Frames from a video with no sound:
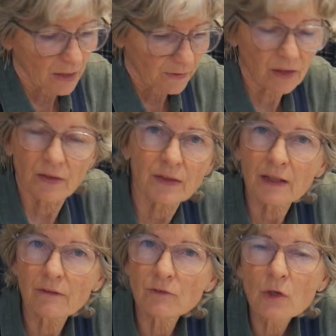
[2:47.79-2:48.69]
The other thing
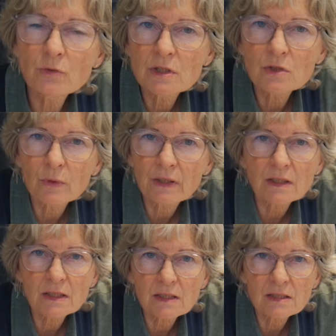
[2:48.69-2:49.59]
I've noticed with
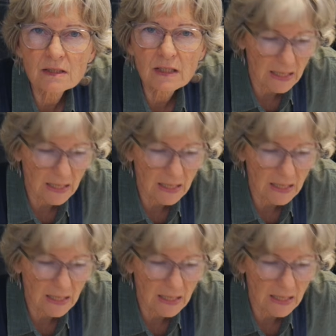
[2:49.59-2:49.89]
it is that